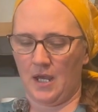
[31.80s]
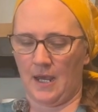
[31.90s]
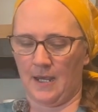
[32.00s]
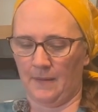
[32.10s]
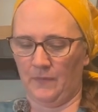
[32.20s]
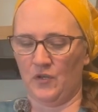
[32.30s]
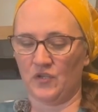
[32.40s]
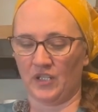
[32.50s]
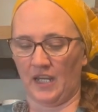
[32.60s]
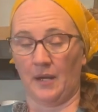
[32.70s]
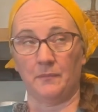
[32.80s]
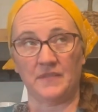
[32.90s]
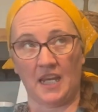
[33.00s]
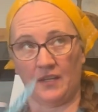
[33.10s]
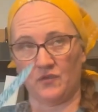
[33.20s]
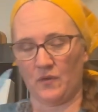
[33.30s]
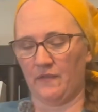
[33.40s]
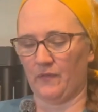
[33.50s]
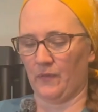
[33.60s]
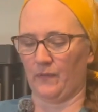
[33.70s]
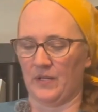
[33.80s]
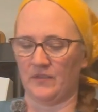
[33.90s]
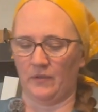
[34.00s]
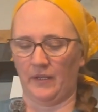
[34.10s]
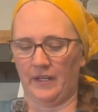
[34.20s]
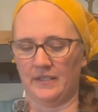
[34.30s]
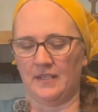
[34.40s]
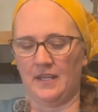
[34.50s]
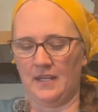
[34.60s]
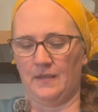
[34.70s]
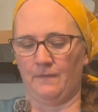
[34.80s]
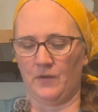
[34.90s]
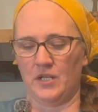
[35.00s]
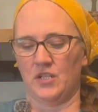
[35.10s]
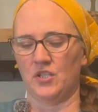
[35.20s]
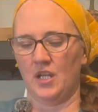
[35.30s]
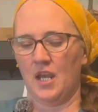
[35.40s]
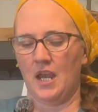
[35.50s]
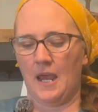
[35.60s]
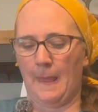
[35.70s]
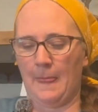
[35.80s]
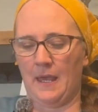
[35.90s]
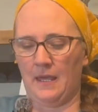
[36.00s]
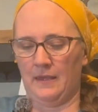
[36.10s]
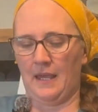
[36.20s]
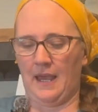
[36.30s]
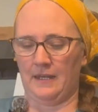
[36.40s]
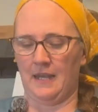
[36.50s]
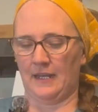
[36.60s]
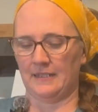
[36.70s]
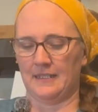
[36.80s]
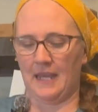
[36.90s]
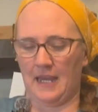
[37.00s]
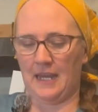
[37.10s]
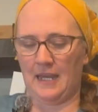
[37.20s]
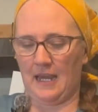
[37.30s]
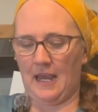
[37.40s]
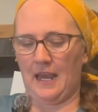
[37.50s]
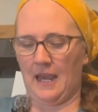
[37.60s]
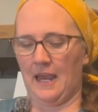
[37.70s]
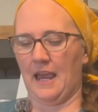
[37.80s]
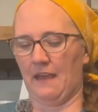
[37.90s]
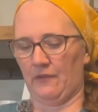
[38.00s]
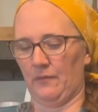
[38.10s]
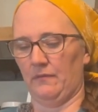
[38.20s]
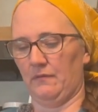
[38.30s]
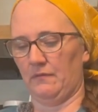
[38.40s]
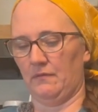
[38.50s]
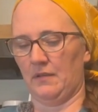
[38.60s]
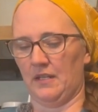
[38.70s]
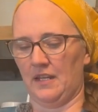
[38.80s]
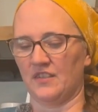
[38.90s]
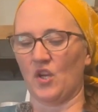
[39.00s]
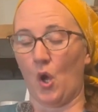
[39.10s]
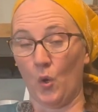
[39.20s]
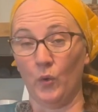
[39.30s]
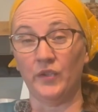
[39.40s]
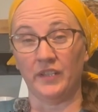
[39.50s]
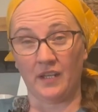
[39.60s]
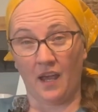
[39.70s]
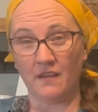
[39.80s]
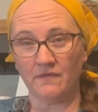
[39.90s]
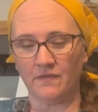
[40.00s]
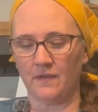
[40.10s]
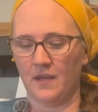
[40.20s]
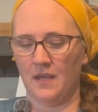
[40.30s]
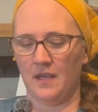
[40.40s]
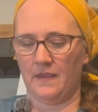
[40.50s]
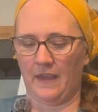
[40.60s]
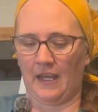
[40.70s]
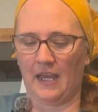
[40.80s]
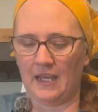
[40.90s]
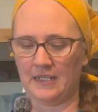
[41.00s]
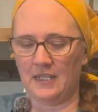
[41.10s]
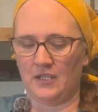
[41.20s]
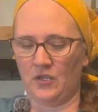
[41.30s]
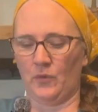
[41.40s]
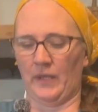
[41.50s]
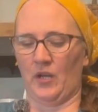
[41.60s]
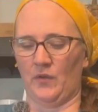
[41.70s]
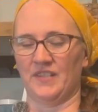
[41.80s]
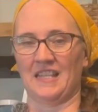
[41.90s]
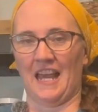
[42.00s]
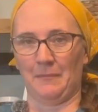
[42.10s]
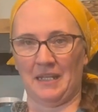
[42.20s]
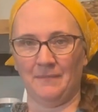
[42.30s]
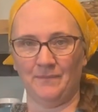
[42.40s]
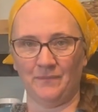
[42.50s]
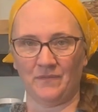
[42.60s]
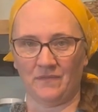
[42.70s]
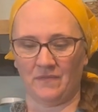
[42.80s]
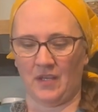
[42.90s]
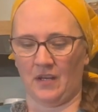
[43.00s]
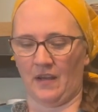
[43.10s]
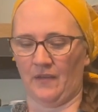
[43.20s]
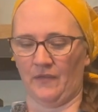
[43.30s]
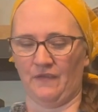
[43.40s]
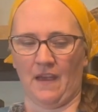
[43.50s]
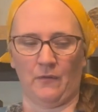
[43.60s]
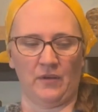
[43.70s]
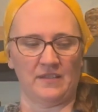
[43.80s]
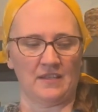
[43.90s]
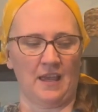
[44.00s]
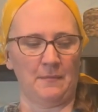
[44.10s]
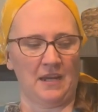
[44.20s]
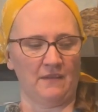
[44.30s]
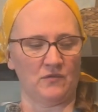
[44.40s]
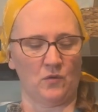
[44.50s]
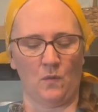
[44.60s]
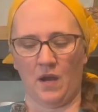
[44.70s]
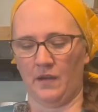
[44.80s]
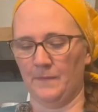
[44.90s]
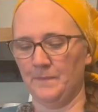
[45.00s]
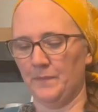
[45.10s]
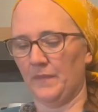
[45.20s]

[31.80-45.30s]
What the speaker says: Usually I take it straight from the freezer, let it sit in the fridge, and then that next day I have it's cold enough that cutting it, you don't get all slimy. You know how the fat will get slimy after a while.